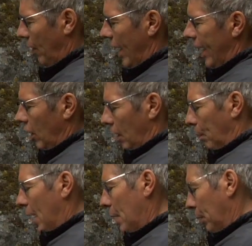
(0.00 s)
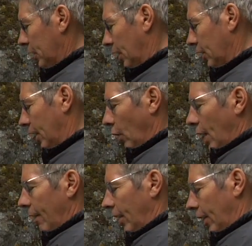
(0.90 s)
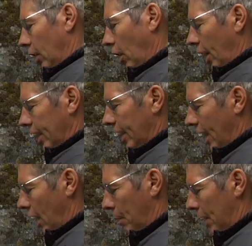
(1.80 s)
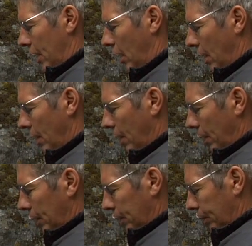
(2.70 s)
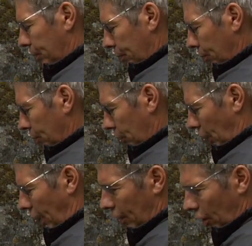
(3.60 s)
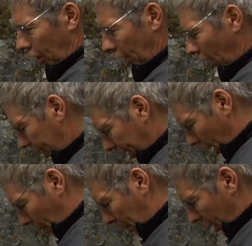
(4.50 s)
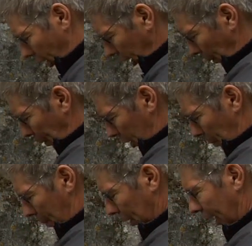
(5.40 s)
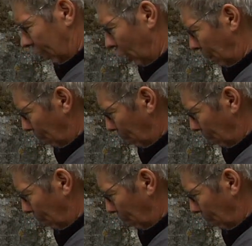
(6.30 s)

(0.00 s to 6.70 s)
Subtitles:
8 on a bite. But since I don't have another locking carabiner, see, I could hook a locking carabiner, clip into my belay loop,